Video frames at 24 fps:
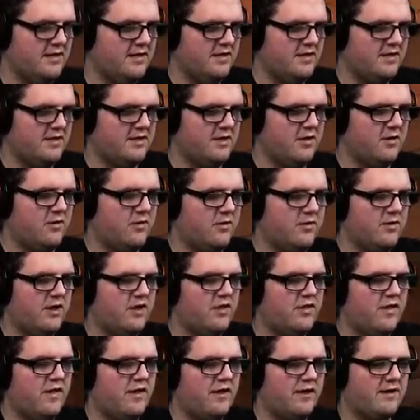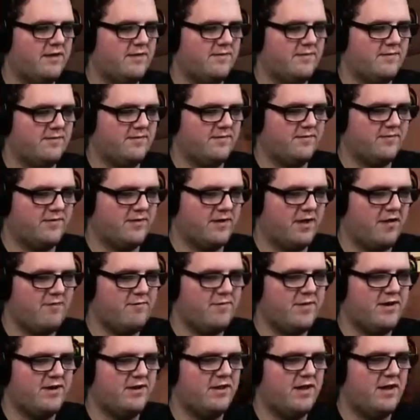The only thing I've
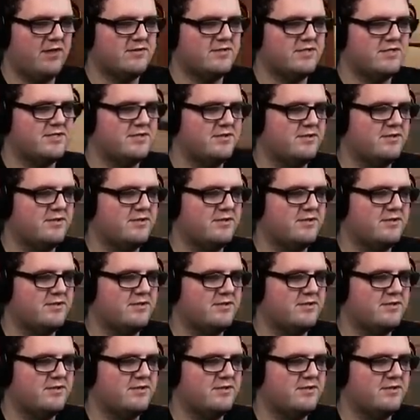been allowed to do